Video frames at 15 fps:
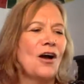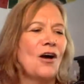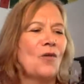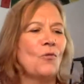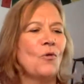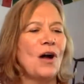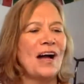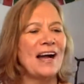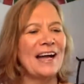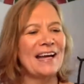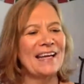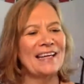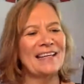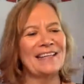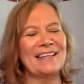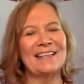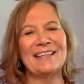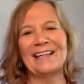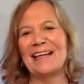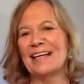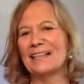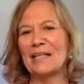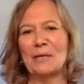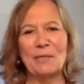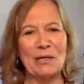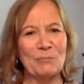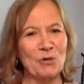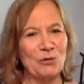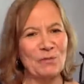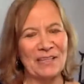Why can't I make
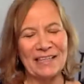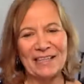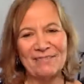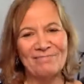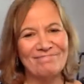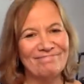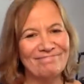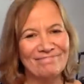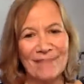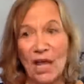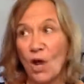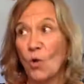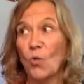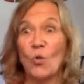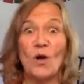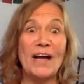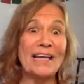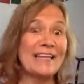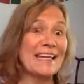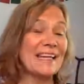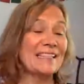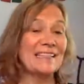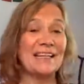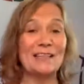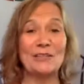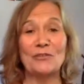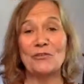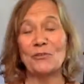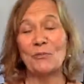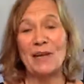more money? Why can't I
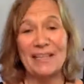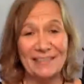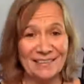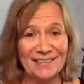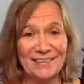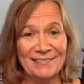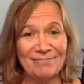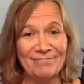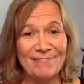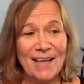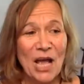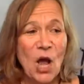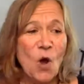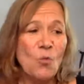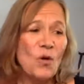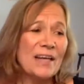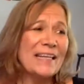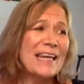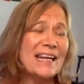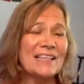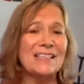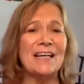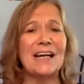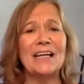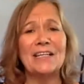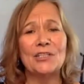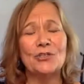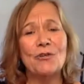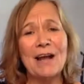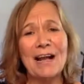lose weight? Why can't I
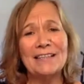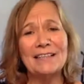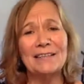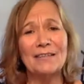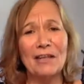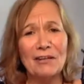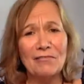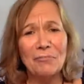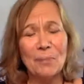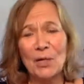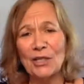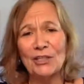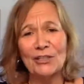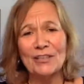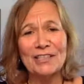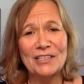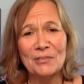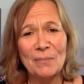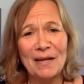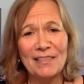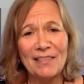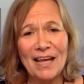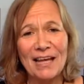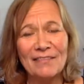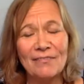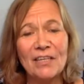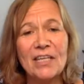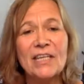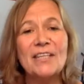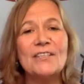attract a love partner into my life?
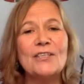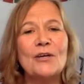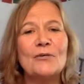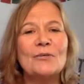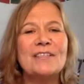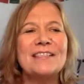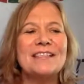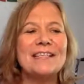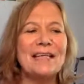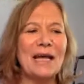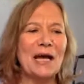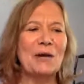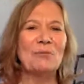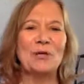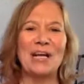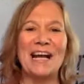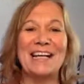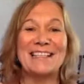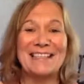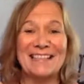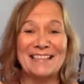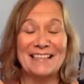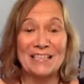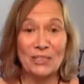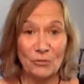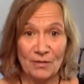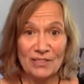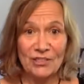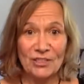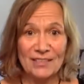So see how we're asking these
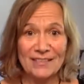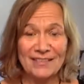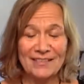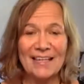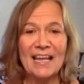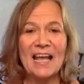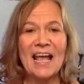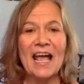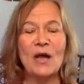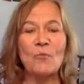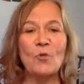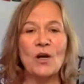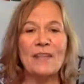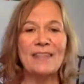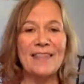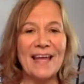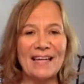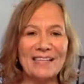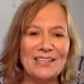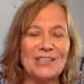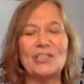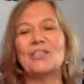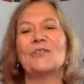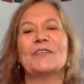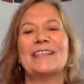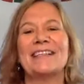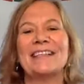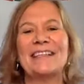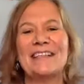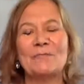questions and what that is
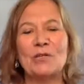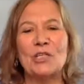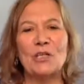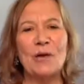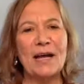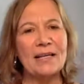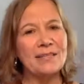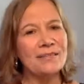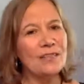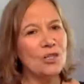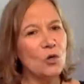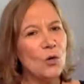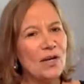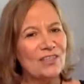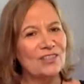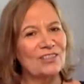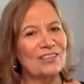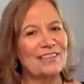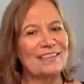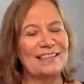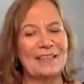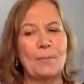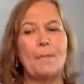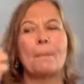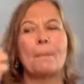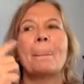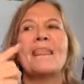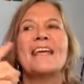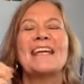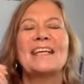doing. When you ask a question,
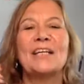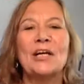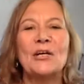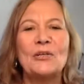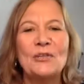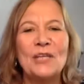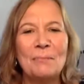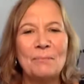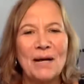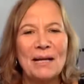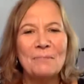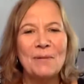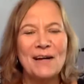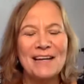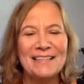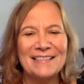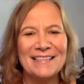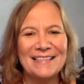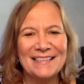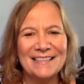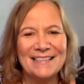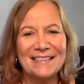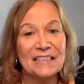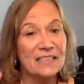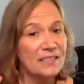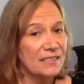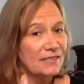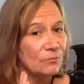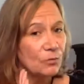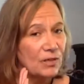it bypasses, this
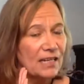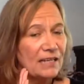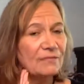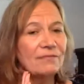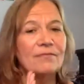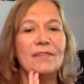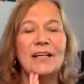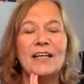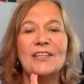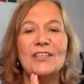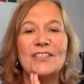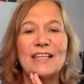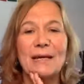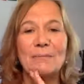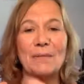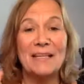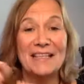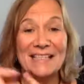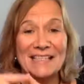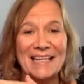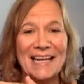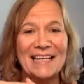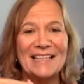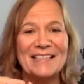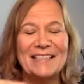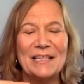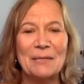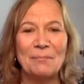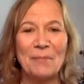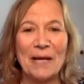is what I understand by the science,
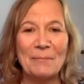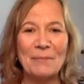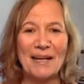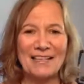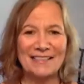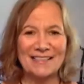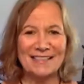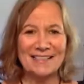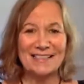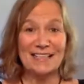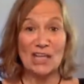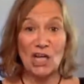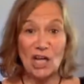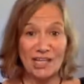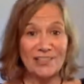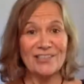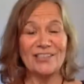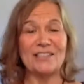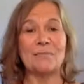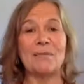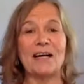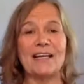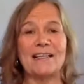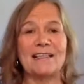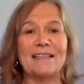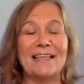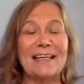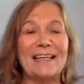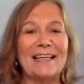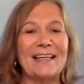it bypasses the conscious mind
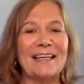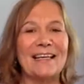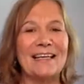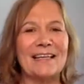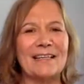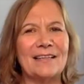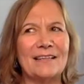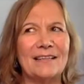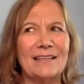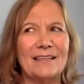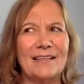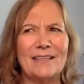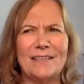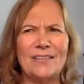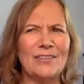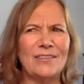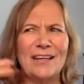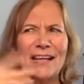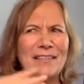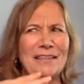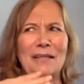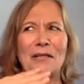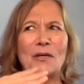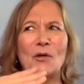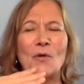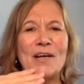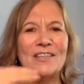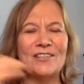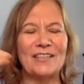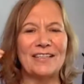because you're asking a
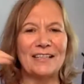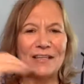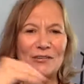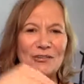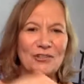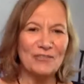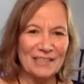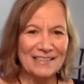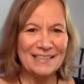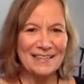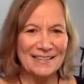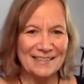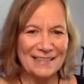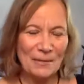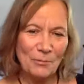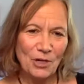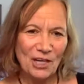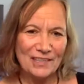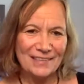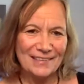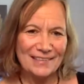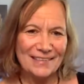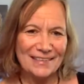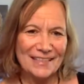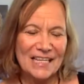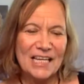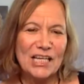question, it goes straight to the subconscious.